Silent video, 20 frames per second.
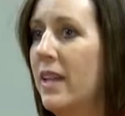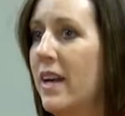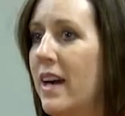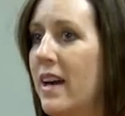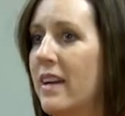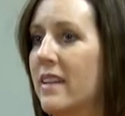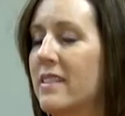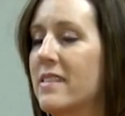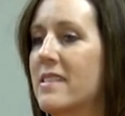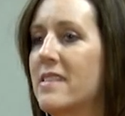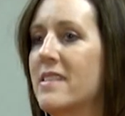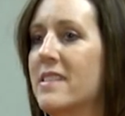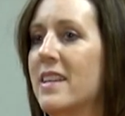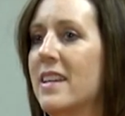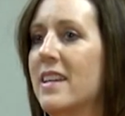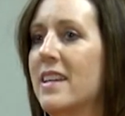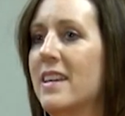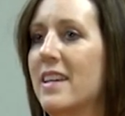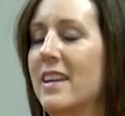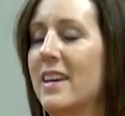X.
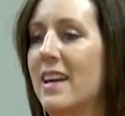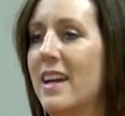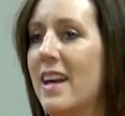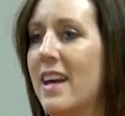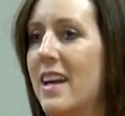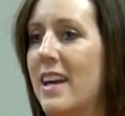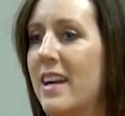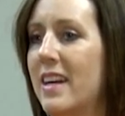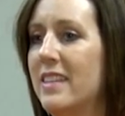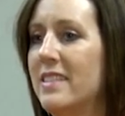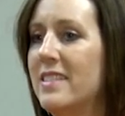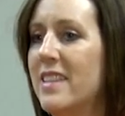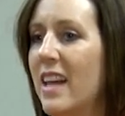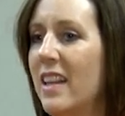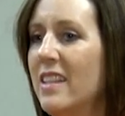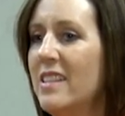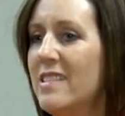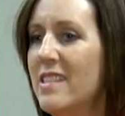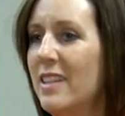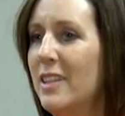And
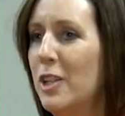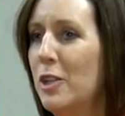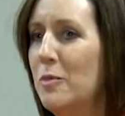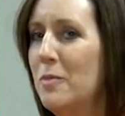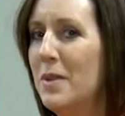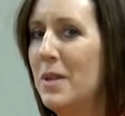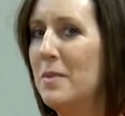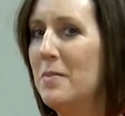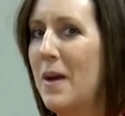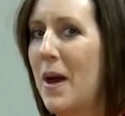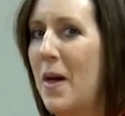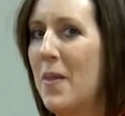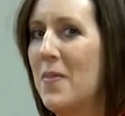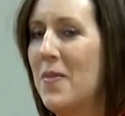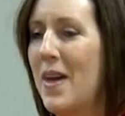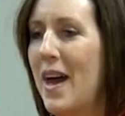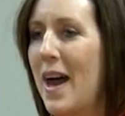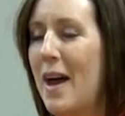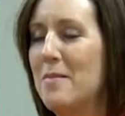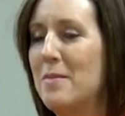tell us a little bit about
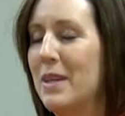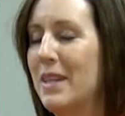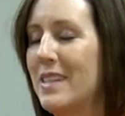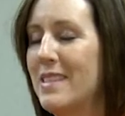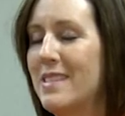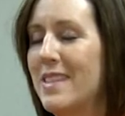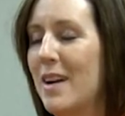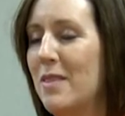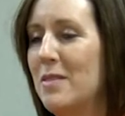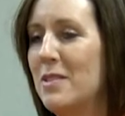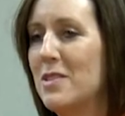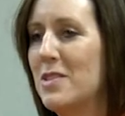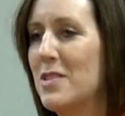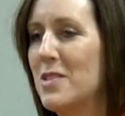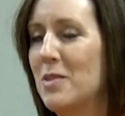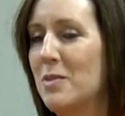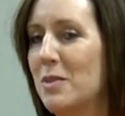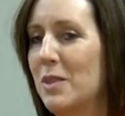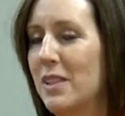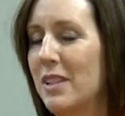that, because that was
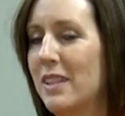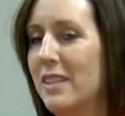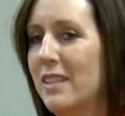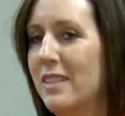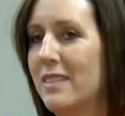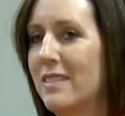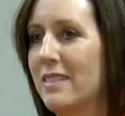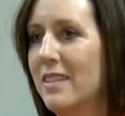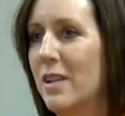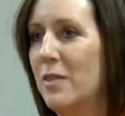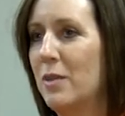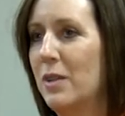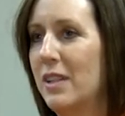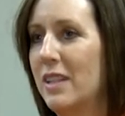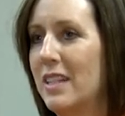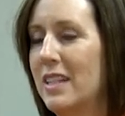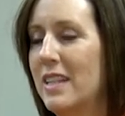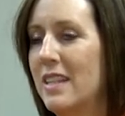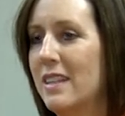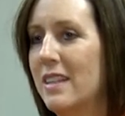just a really
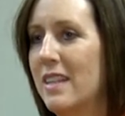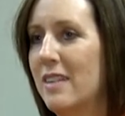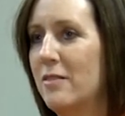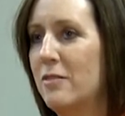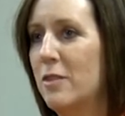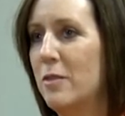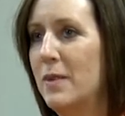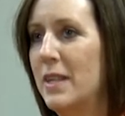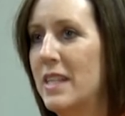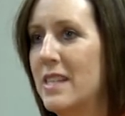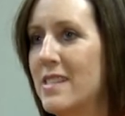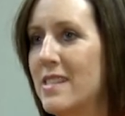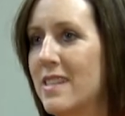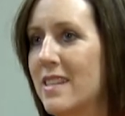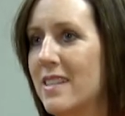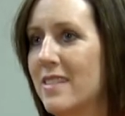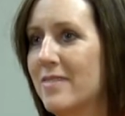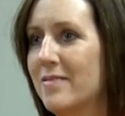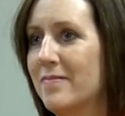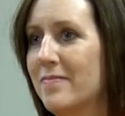neat thing for me to see.